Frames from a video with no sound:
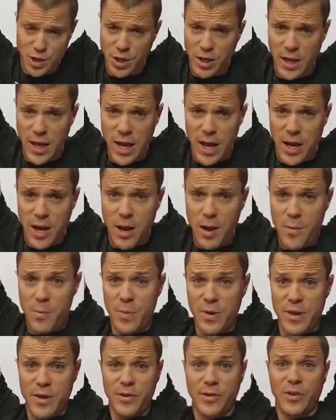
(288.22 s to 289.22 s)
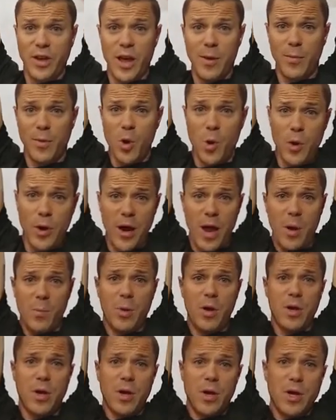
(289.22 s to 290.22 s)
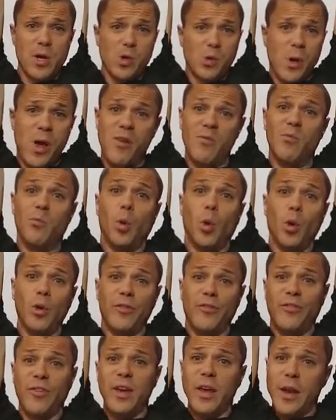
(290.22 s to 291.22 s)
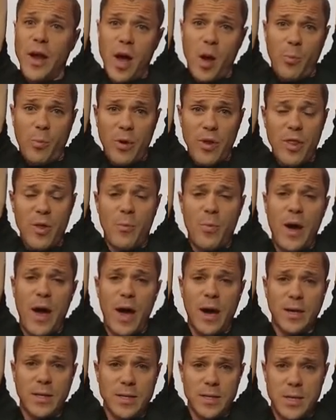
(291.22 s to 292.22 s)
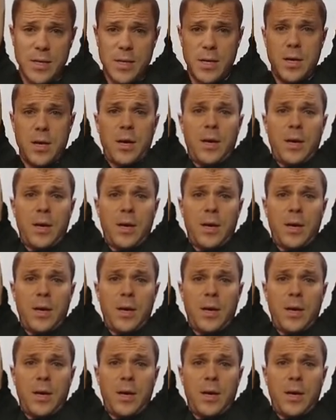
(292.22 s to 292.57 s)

again, but this time going up. So I have both feet up on the box,